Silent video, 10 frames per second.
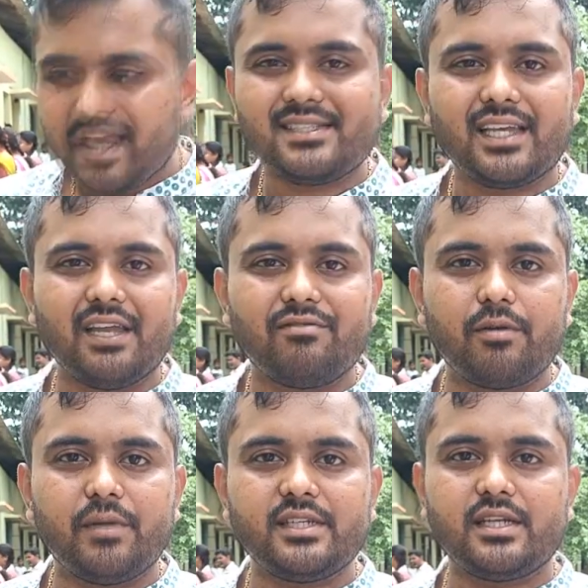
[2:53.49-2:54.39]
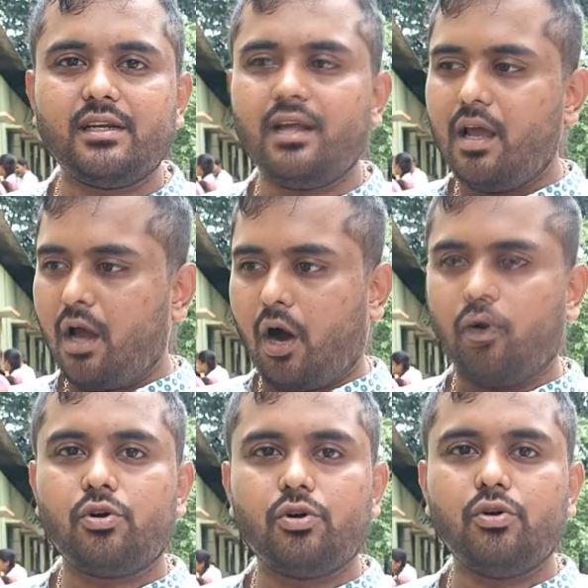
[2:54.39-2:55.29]
basic information
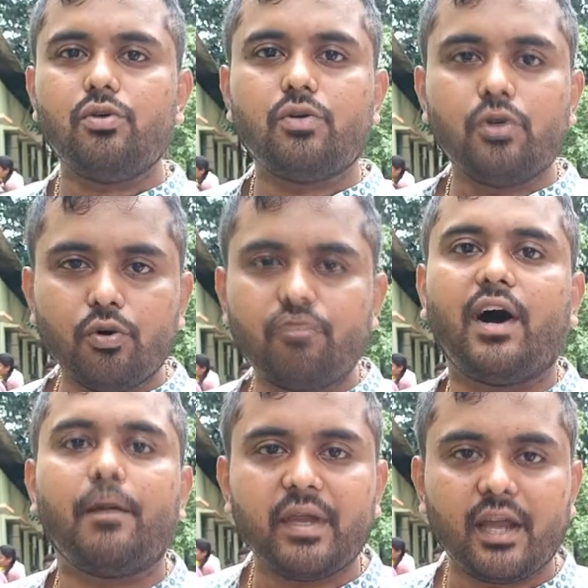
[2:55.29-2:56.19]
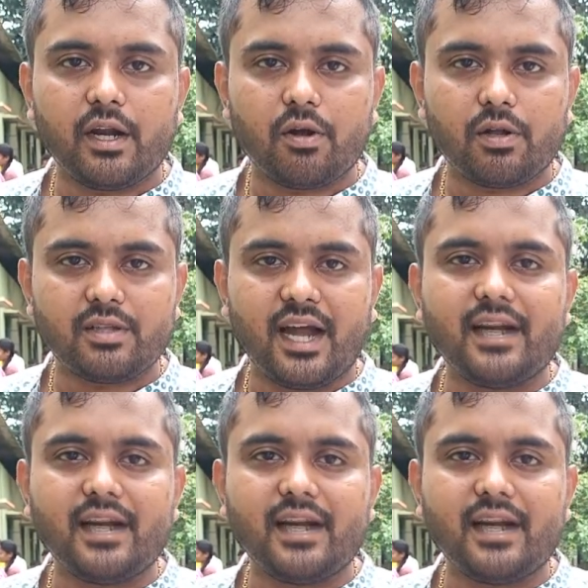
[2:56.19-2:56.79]
how to do farming and all.